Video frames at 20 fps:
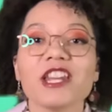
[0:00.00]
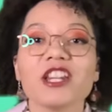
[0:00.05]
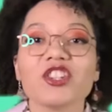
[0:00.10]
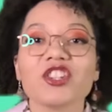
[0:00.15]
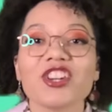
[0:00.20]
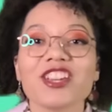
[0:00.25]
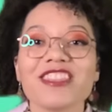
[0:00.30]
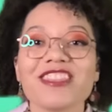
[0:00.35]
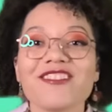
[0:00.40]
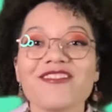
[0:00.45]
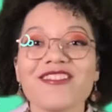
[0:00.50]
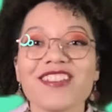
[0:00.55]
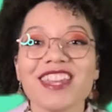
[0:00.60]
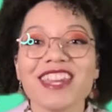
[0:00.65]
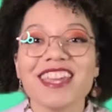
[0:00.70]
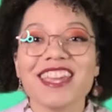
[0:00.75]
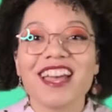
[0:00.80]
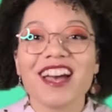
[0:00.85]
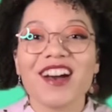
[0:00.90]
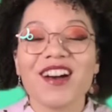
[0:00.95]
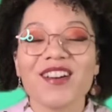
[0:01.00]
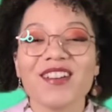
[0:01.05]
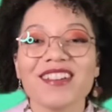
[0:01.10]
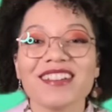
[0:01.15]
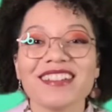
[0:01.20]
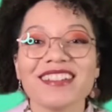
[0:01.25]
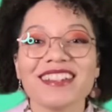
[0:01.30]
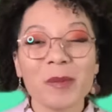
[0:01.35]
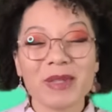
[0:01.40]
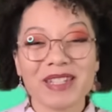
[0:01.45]
finishing the video.
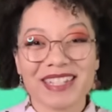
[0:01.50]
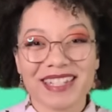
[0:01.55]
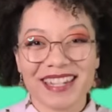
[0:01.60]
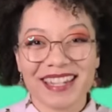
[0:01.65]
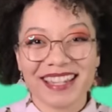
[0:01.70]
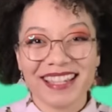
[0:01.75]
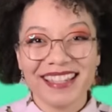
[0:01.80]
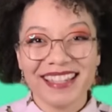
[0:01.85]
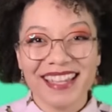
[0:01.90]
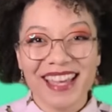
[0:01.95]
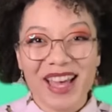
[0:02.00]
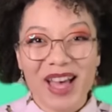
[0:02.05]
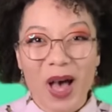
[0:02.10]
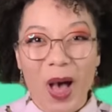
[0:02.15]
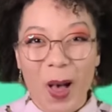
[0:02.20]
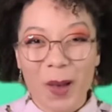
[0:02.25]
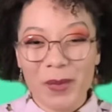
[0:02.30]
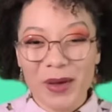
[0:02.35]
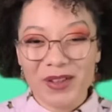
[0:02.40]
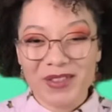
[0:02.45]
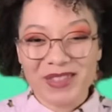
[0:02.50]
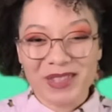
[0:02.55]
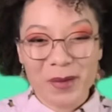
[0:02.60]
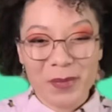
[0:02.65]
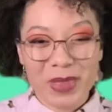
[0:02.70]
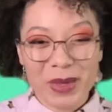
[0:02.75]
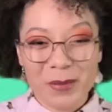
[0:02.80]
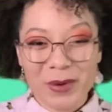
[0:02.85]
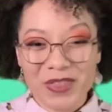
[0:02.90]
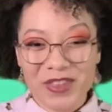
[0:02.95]
Commenting about
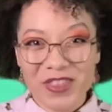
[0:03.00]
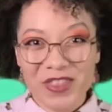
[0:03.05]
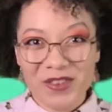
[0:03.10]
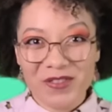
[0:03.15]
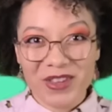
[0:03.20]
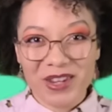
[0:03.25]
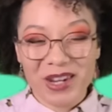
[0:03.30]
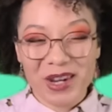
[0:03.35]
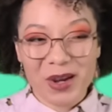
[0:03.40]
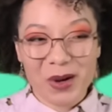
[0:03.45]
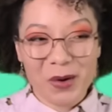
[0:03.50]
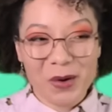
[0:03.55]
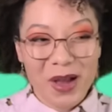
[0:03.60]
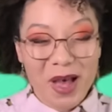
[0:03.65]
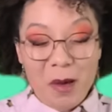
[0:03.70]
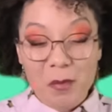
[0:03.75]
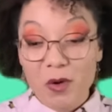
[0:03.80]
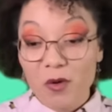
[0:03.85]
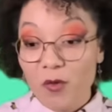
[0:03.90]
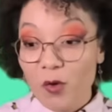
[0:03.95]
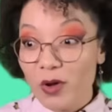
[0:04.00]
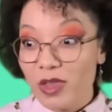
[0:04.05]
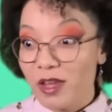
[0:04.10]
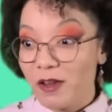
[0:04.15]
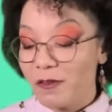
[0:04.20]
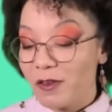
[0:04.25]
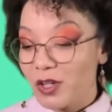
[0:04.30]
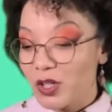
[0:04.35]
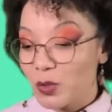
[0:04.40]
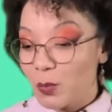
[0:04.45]
something within the video before
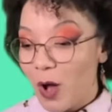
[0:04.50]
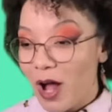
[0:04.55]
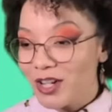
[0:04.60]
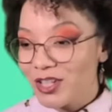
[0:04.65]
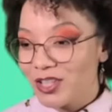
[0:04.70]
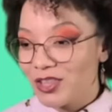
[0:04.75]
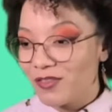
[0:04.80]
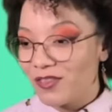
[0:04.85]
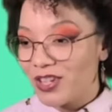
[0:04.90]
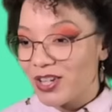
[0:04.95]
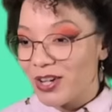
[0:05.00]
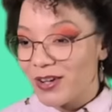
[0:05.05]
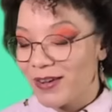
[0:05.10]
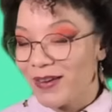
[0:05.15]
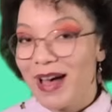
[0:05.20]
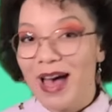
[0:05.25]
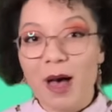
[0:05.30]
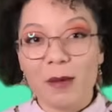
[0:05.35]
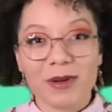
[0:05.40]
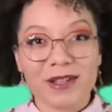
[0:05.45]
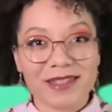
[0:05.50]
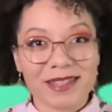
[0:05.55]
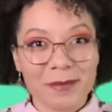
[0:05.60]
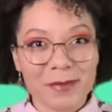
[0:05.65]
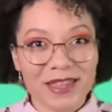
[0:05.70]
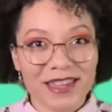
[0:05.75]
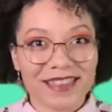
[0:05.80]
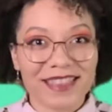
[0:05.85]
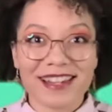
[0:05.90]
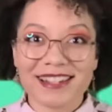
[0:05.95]
they finish watching the video about
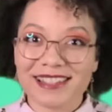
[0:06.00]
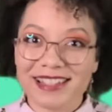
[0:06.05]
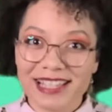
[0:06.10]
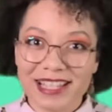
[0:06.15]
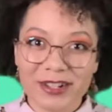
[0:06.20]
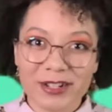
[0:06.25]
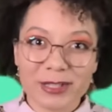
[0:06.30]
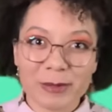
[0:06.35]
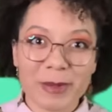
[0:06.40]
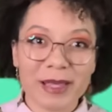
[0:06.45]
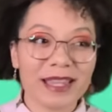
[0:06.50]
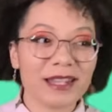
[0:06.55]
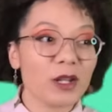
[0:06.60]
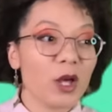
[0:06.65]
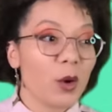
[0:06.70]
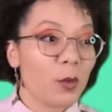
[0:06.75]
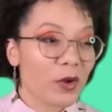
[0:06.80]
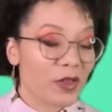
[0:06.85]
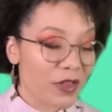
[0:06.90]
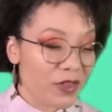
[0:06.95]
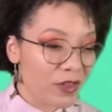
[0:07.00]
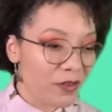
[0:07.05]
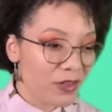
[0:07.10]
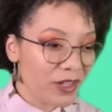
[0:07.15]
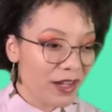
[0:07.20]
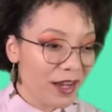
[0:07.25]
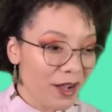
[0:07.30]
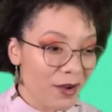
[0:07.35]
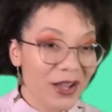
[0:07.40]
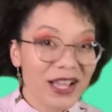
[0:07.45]
something that is later explained within the
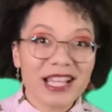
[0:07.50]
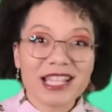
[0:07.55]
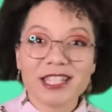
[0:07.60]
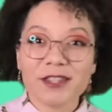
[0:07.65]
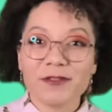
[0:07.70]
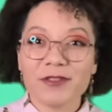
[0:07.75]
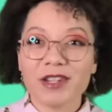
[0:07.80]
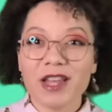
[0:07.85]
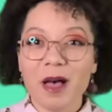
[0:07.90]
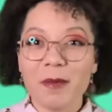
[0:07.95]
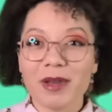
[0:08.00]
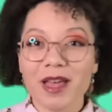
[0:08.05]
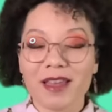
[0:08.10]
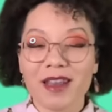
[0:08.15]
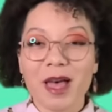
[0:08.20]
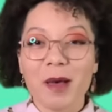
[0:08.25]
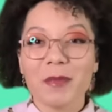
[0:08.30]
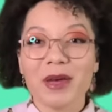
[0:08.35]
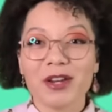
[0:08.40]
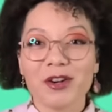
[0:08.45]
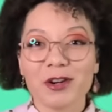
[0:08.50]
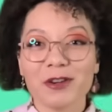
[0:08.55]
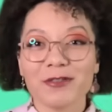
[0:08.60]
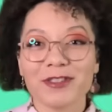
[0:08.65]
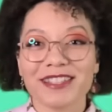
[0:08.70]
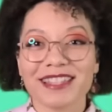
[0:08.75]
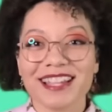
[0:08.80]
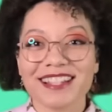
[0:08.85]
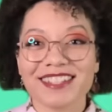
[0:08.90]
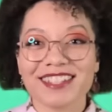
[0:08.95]
video is a phenomenon my
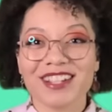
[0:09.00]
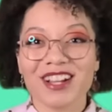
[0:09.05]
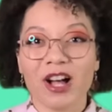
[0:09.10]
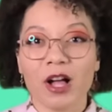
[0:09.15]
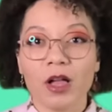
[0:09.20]
girlfriend likes to